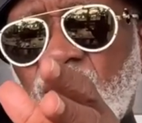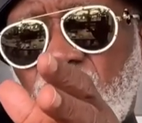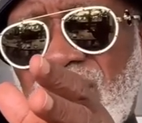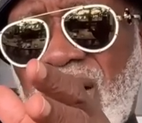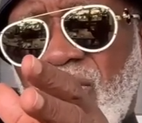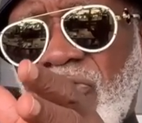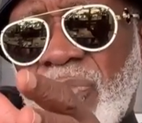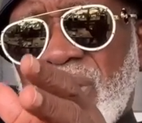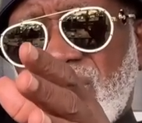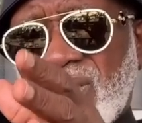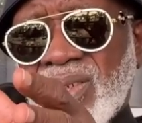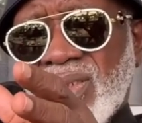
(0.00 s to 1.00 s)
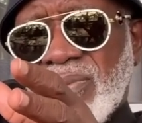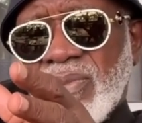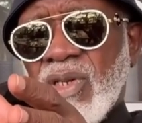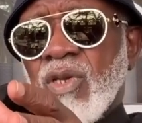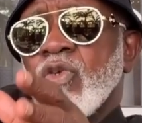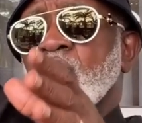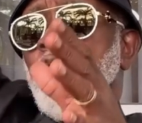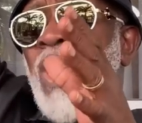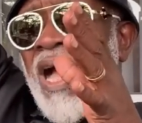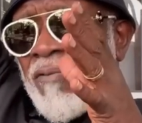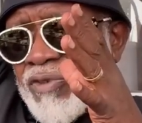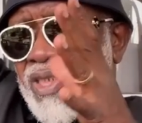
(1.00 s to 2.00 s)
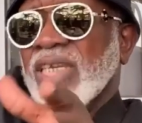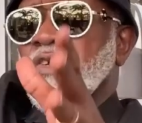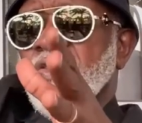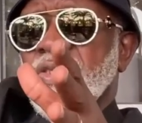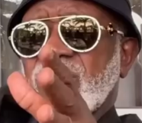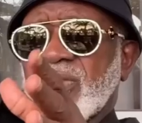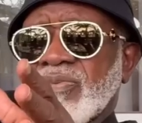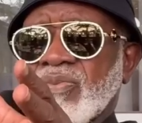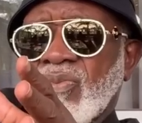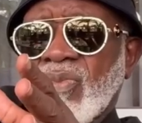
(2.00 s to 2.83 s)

local government system, you have security.